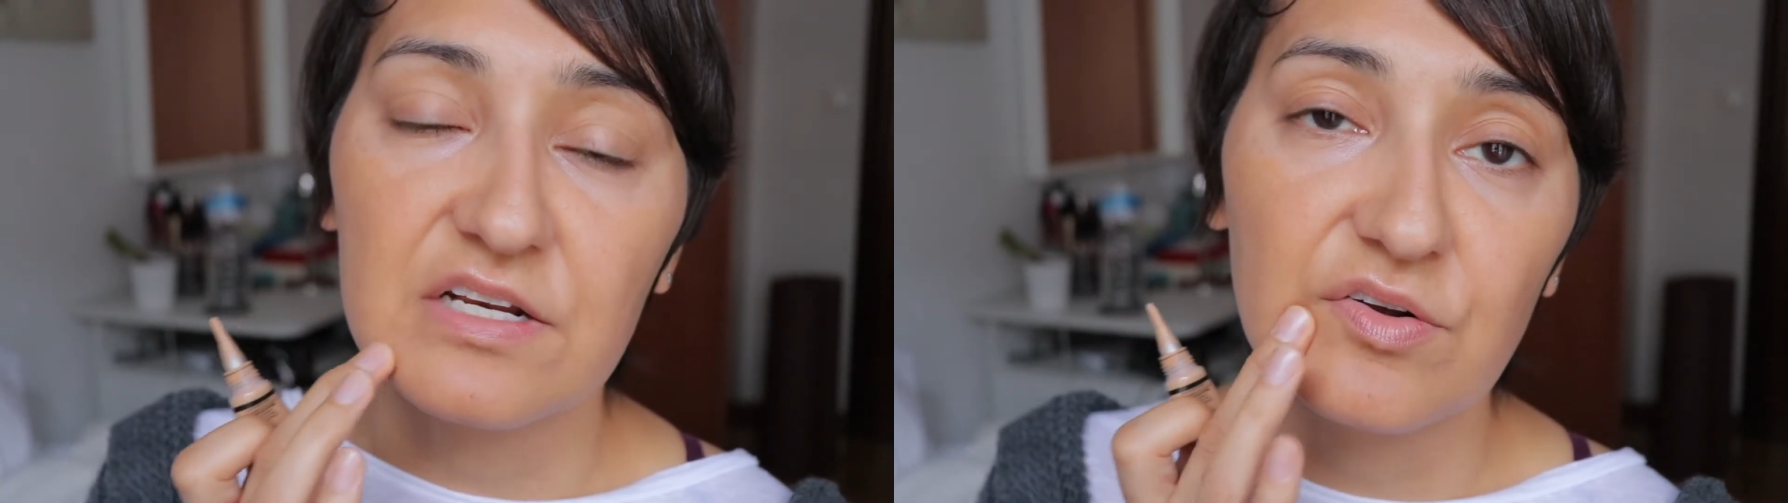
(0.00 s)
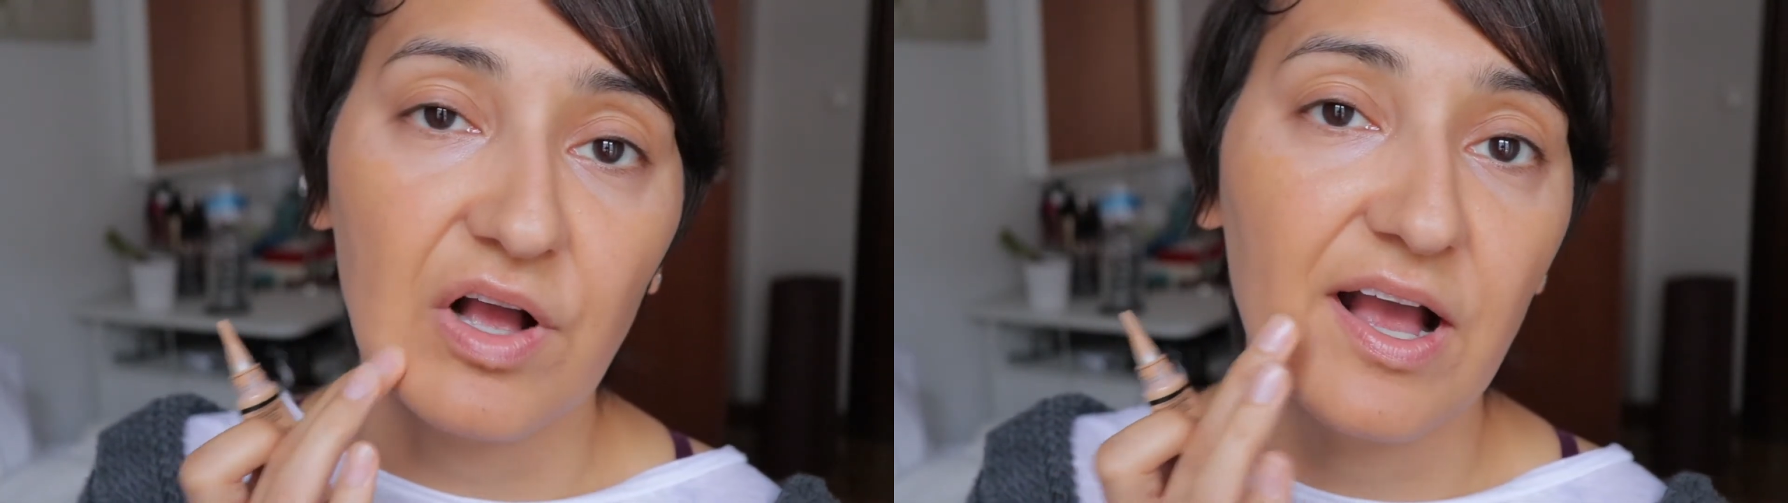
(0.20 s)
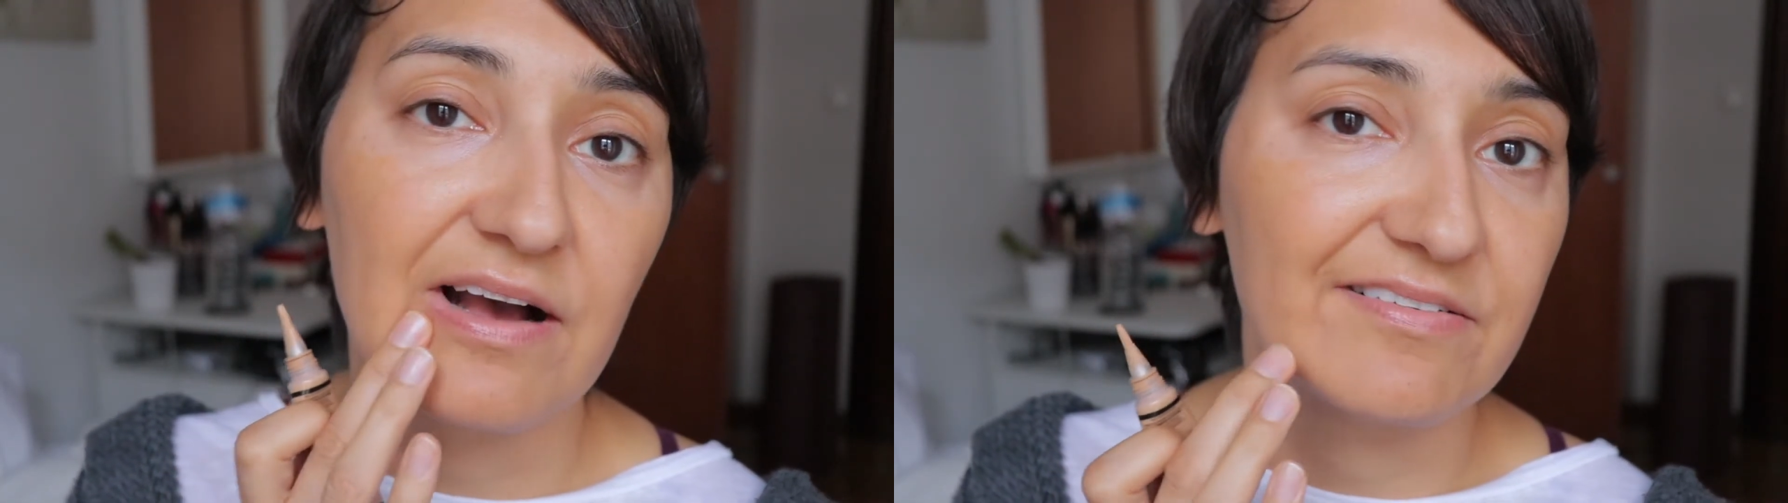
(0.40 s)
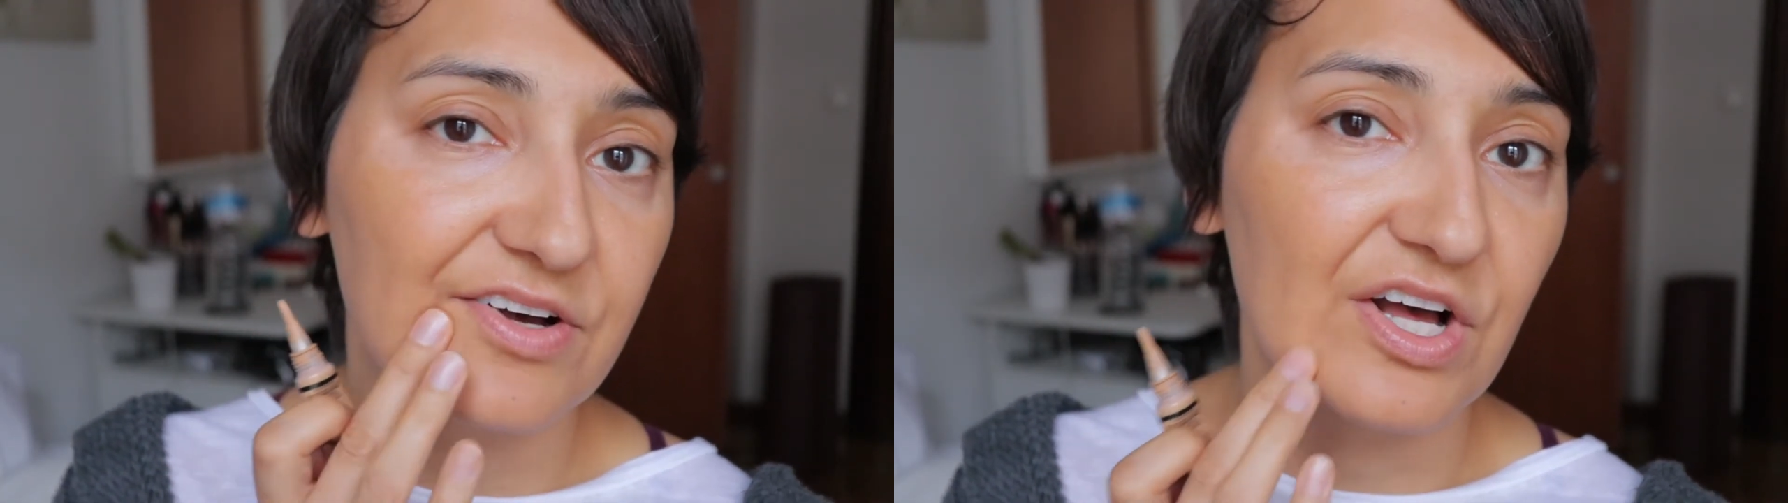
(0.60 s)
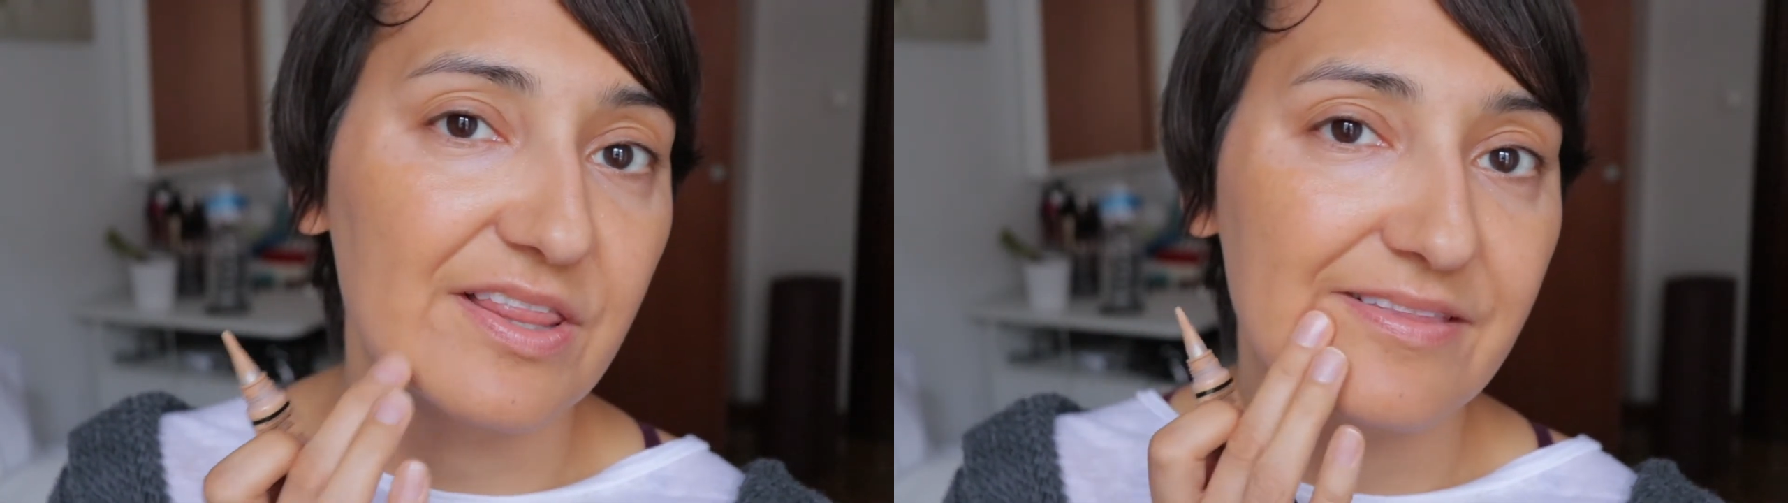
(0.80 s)
don't have
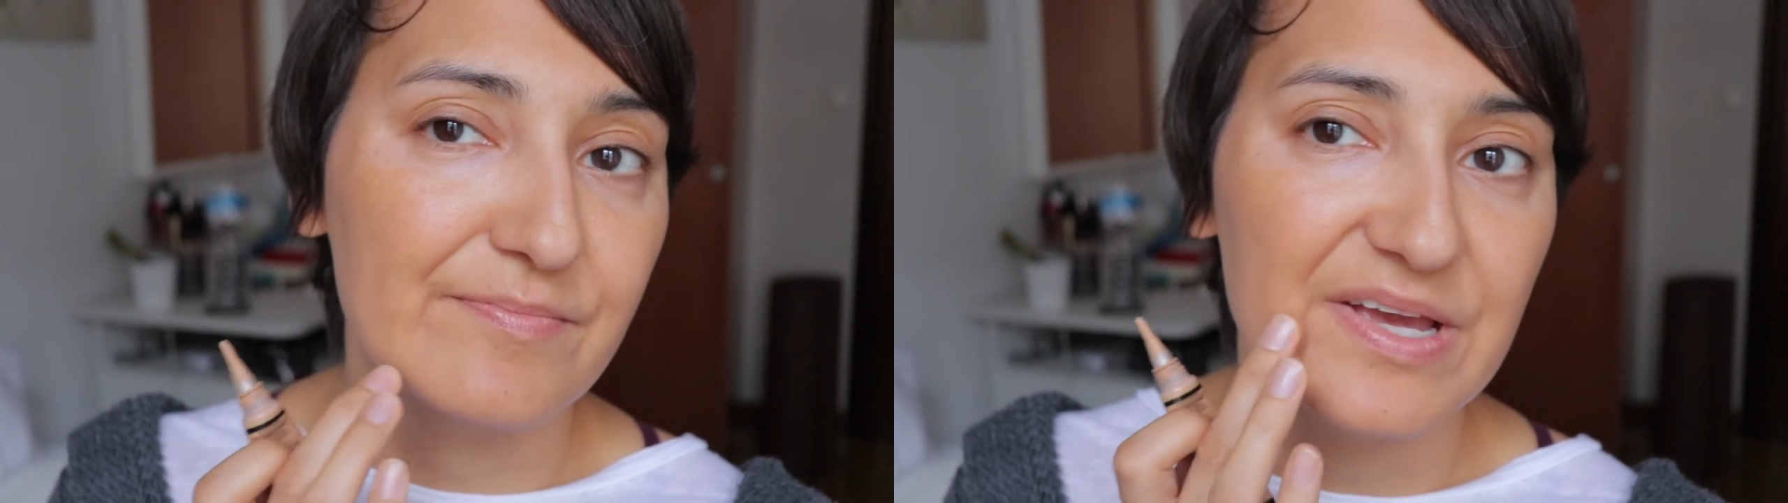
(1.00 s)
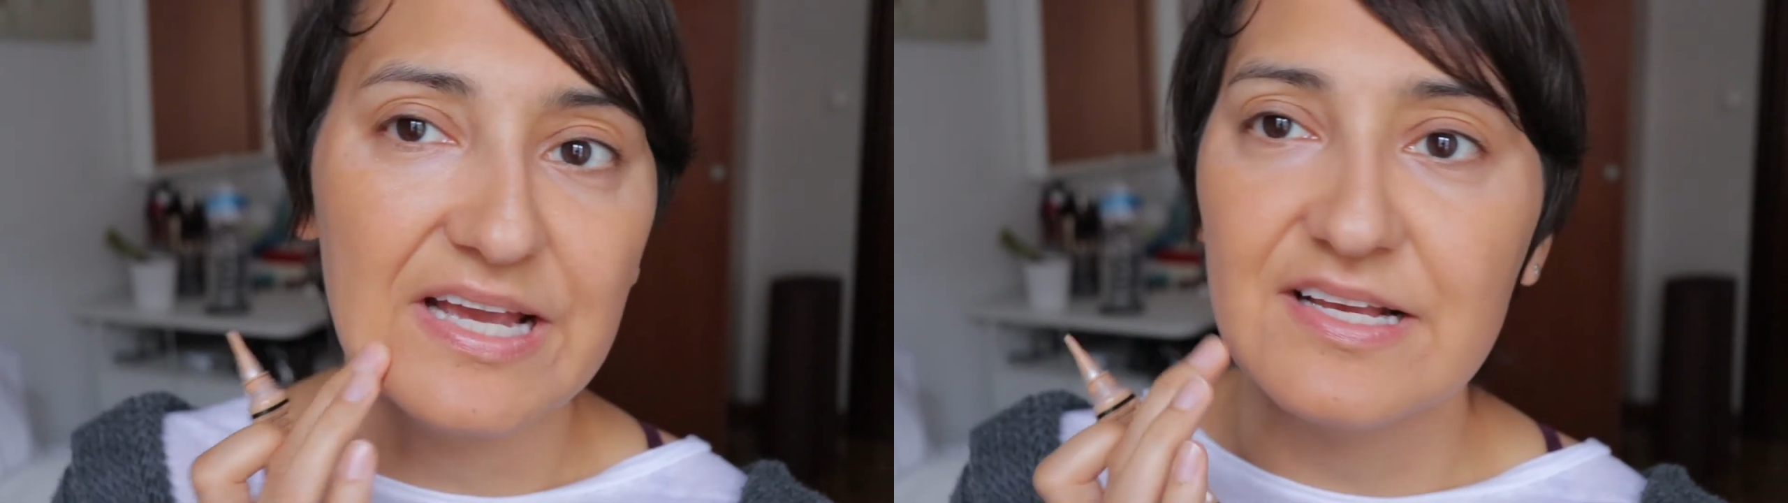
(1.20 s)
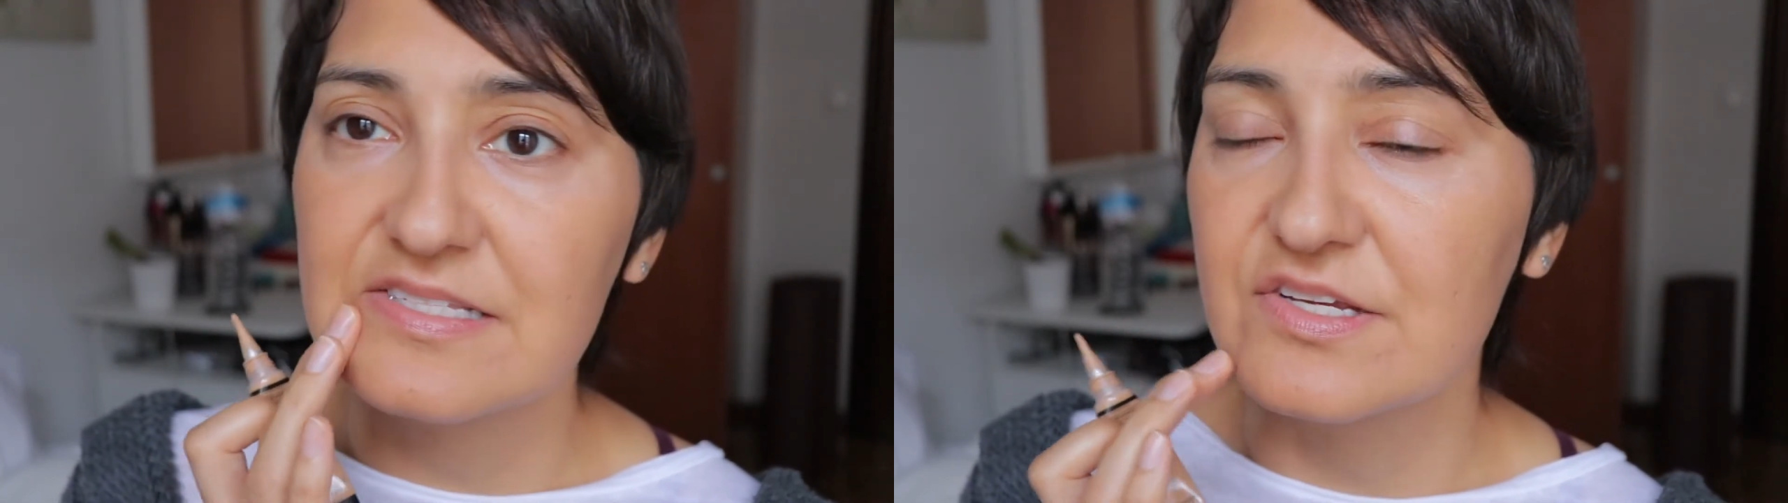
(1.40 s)
on the base.